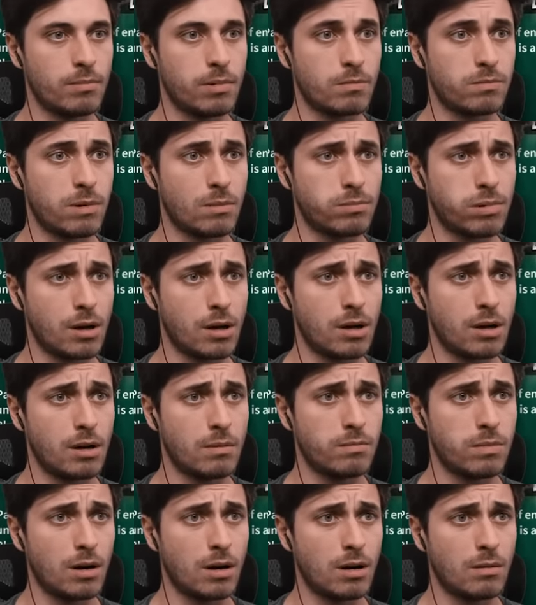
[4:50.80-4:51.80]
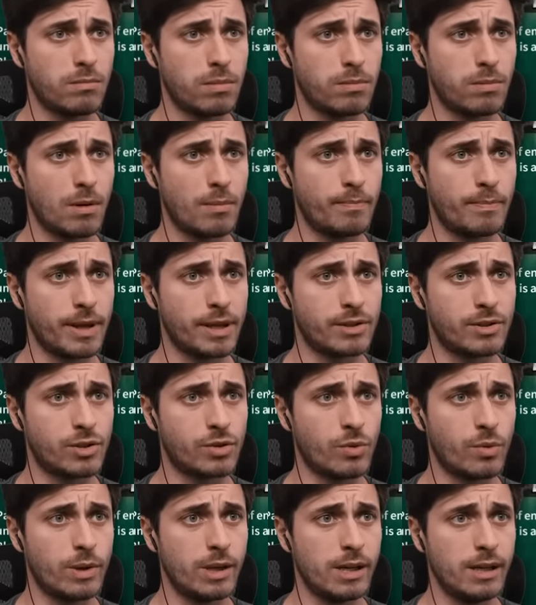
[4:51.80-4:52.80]
is it? Big
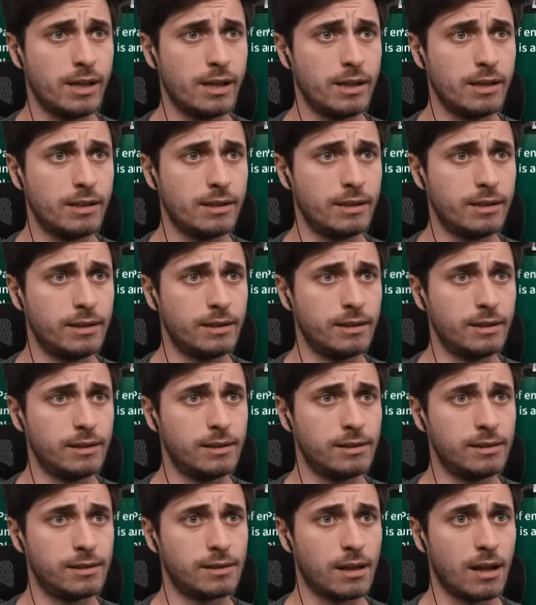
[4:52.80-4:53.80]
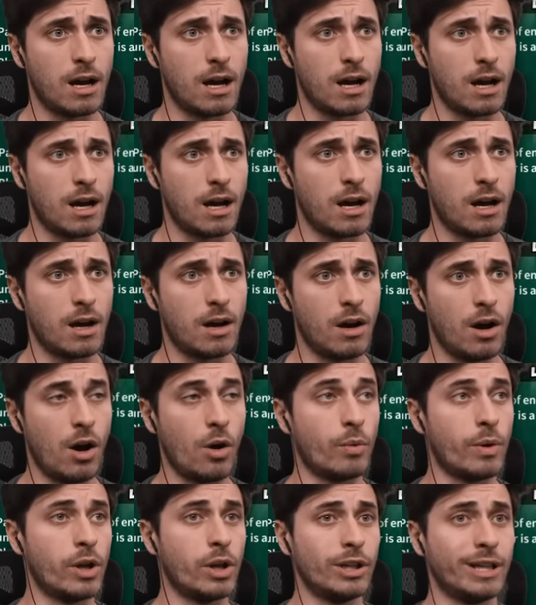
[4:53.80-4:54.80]
squeeze. Uh,
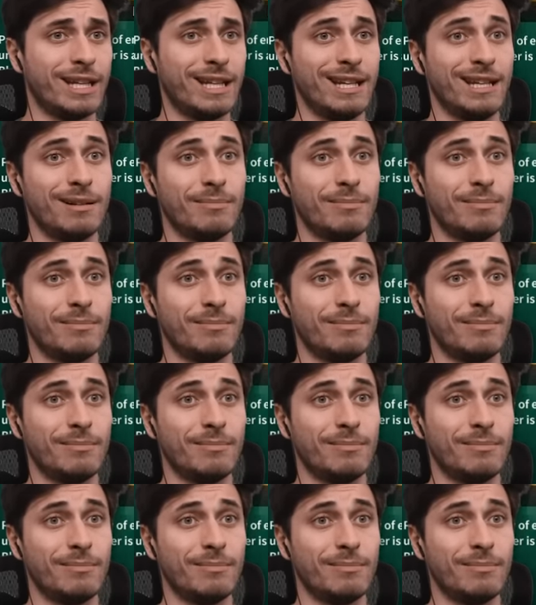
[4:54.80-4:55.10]
oh, we only need